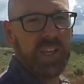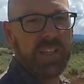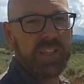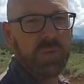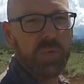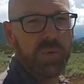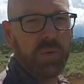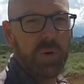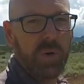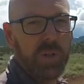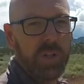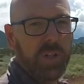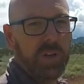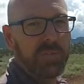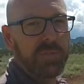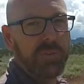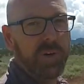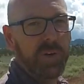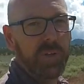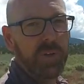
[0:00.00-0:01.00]
chance, we'll go a
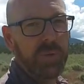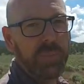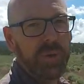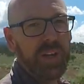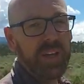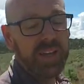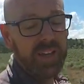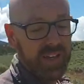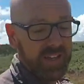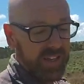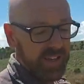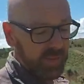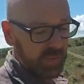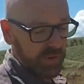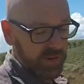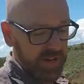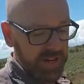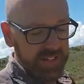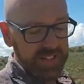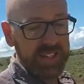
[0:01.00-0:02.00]
little further, but
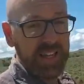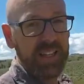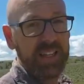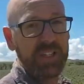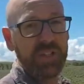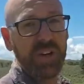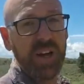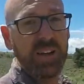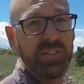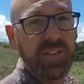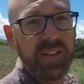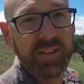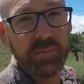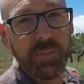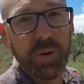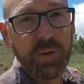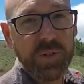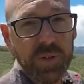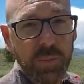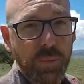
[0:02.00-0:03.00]
we're not exactly driving the
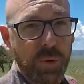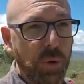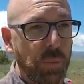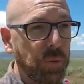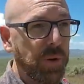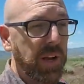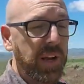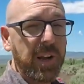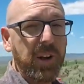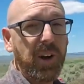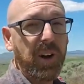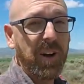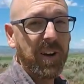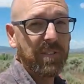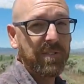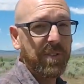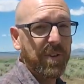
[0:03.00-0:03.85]
most appropriate car